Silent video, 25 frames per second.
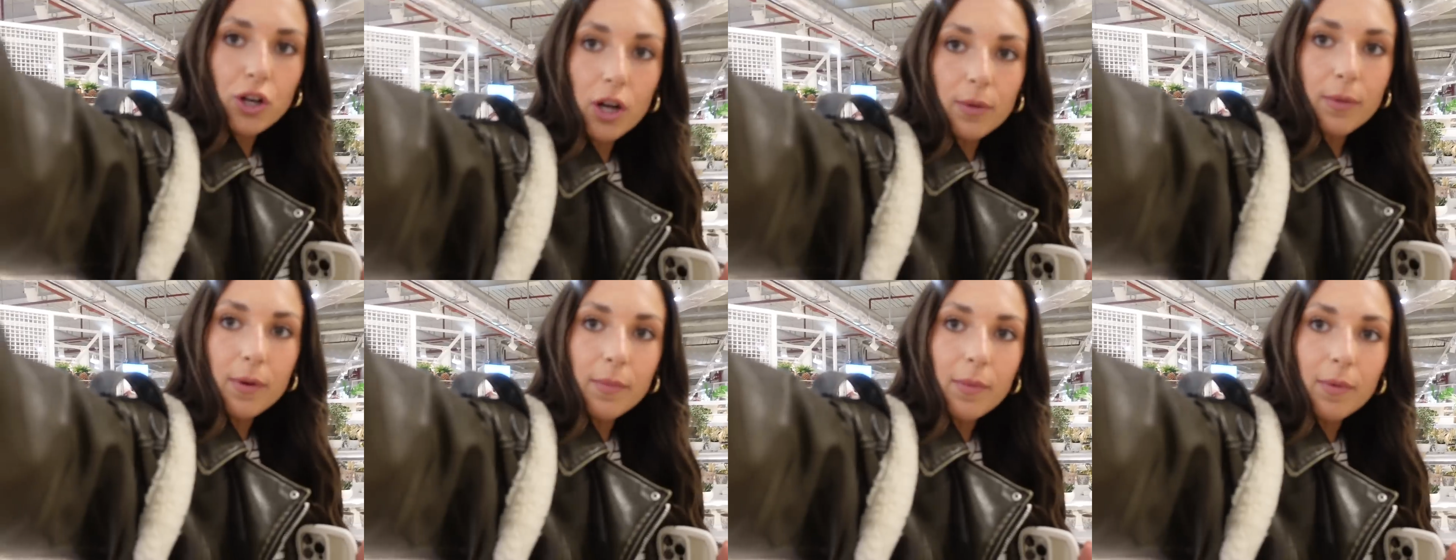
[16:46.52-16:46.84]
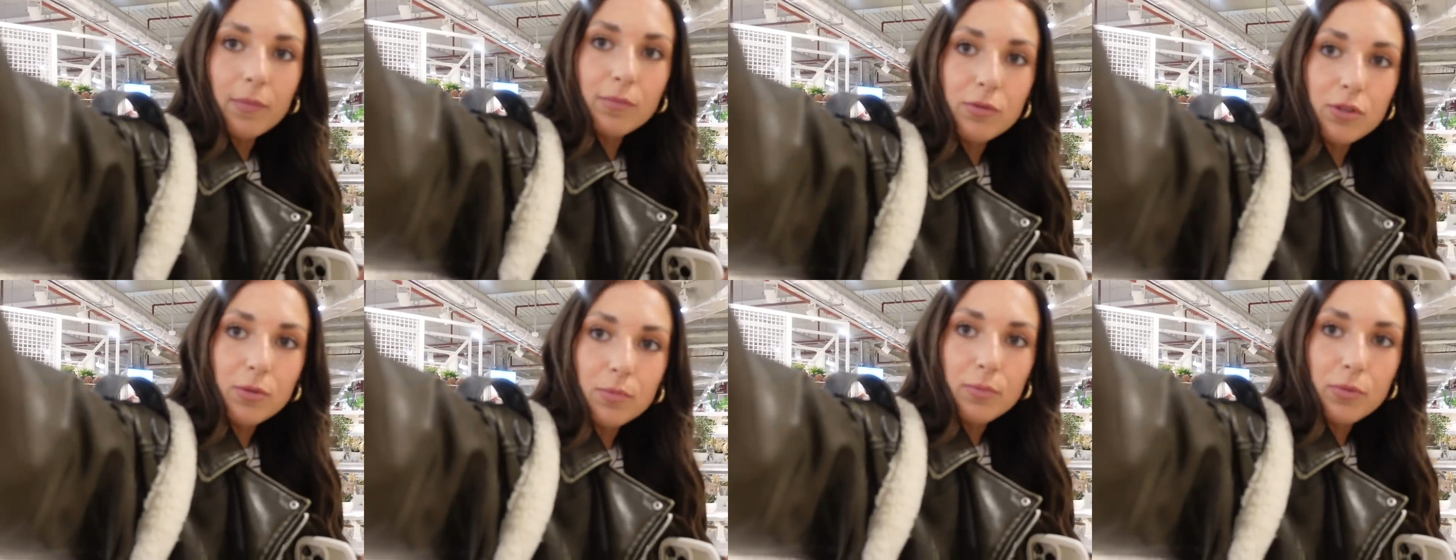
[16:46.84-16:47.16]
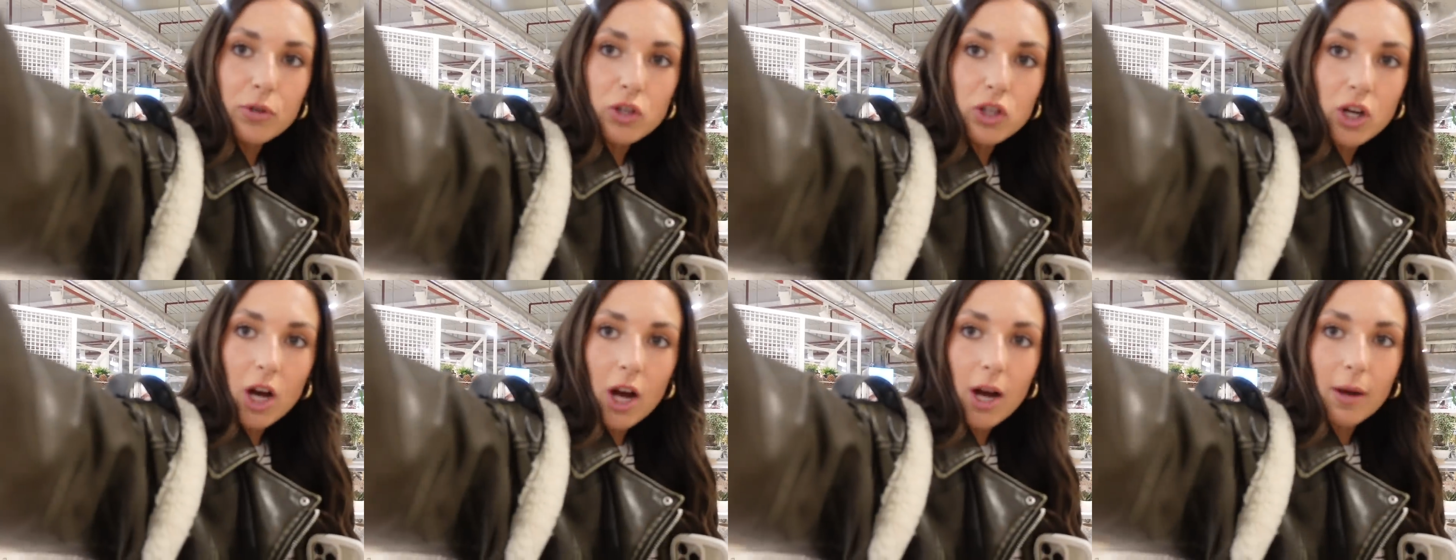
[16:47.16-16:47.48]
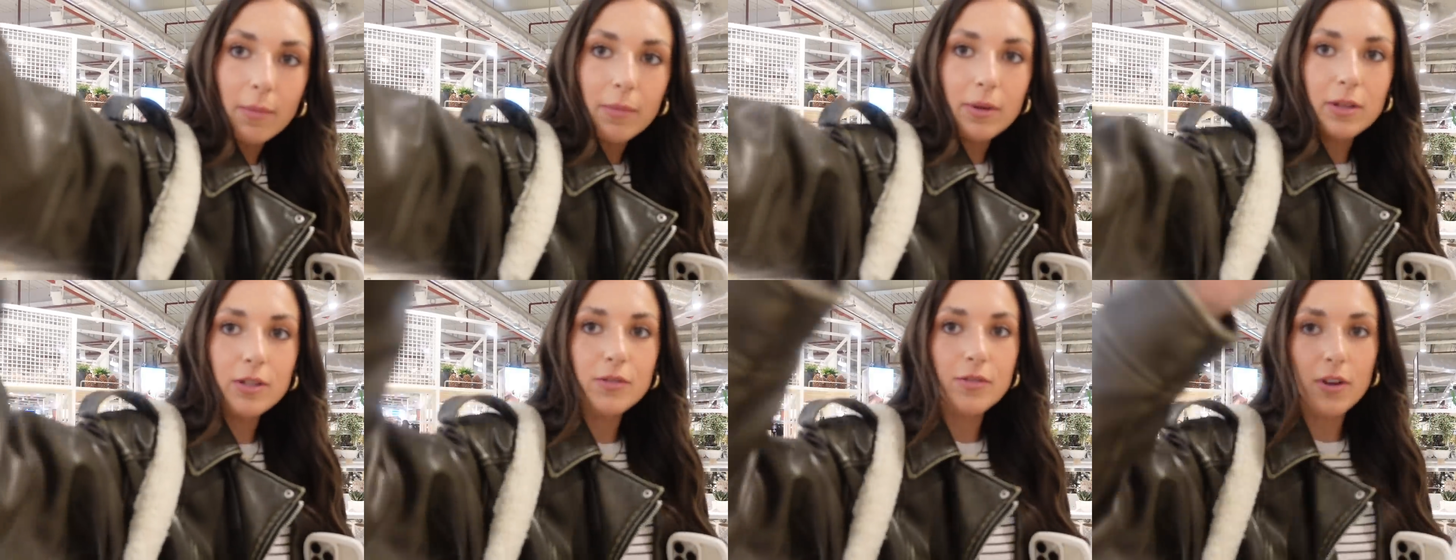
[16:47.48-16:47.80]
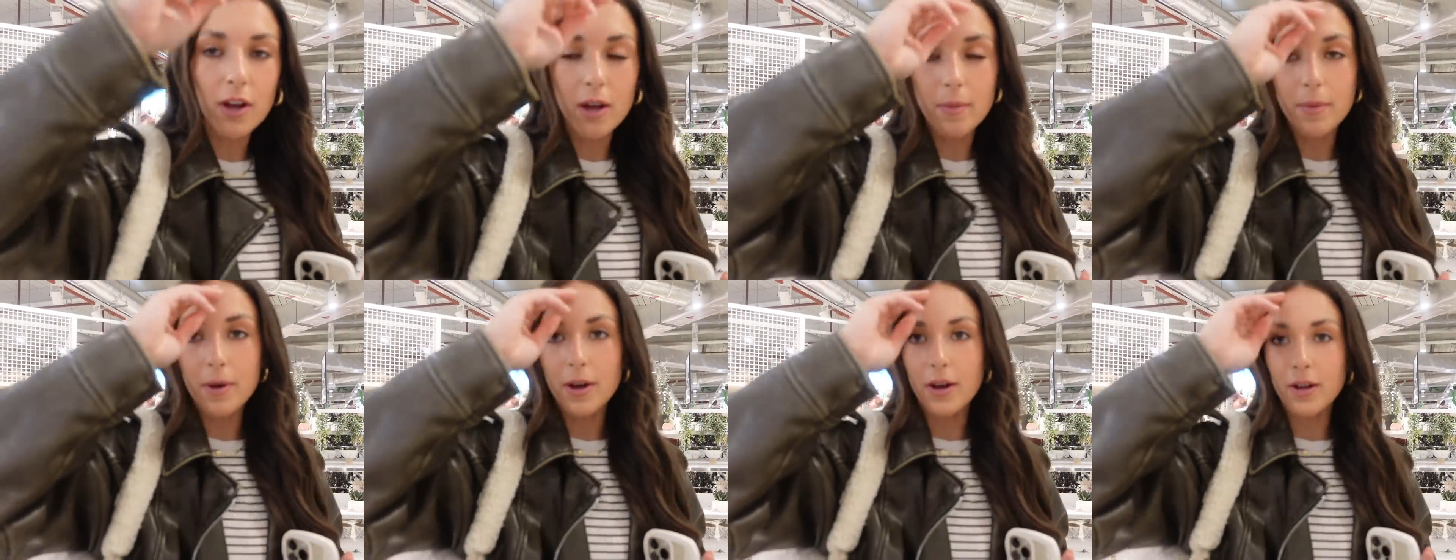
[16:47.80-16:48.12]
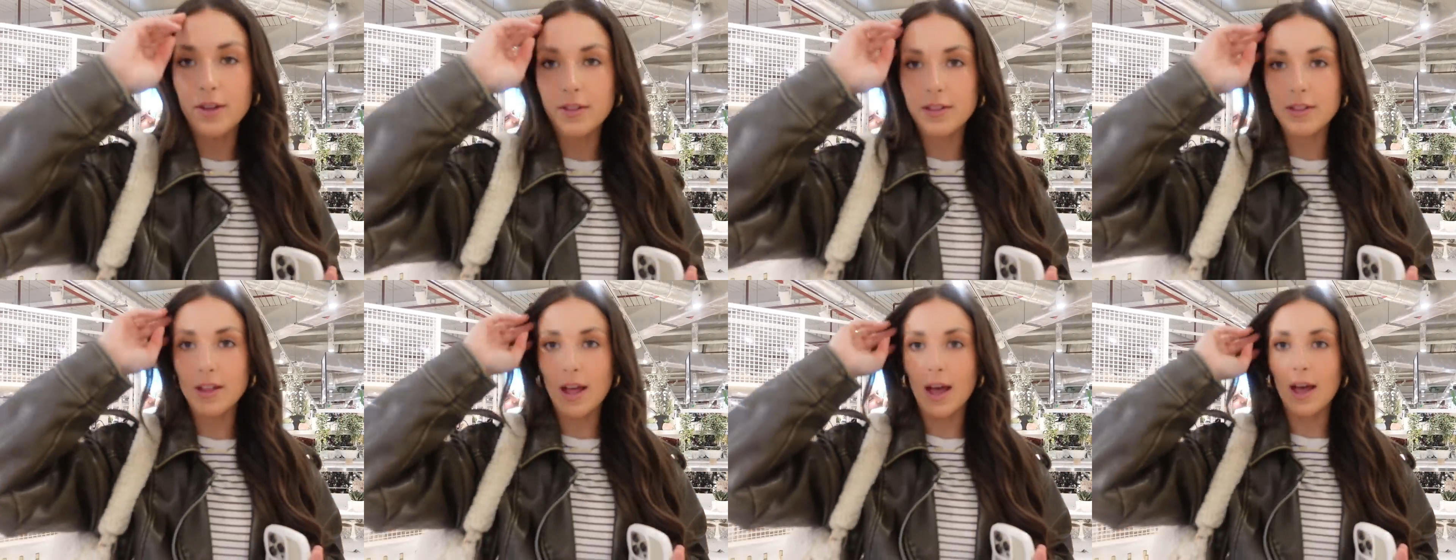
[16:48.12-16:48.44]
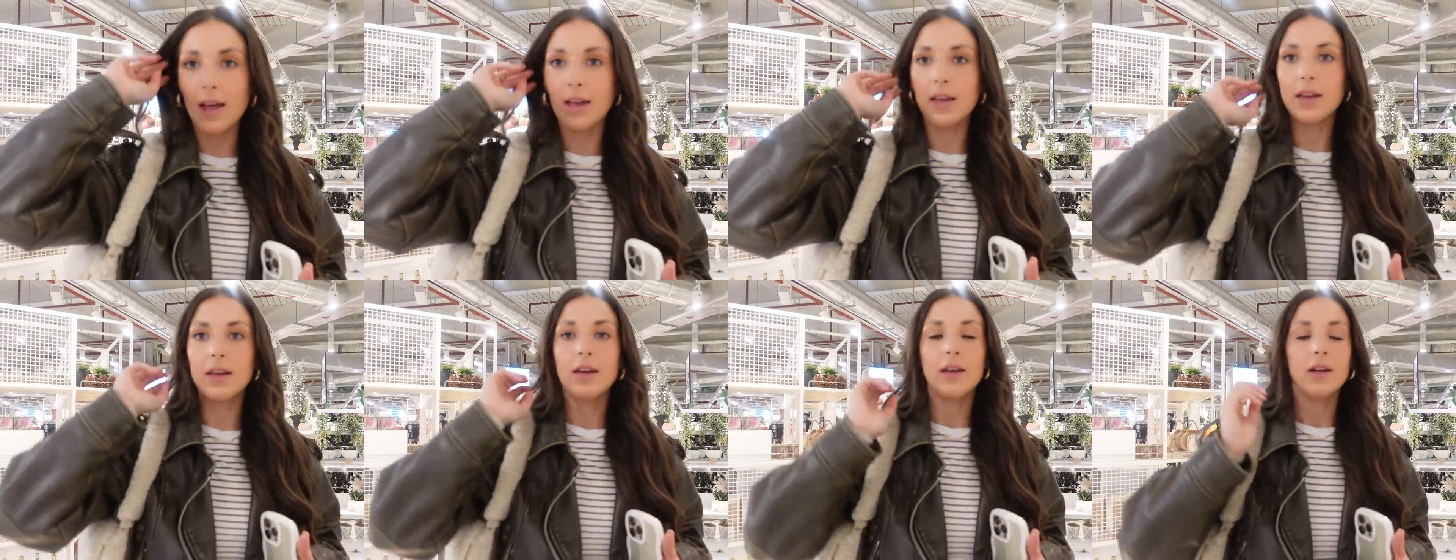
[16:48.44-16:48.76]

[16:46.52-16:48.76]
got my mum some pyjamas for her birthday.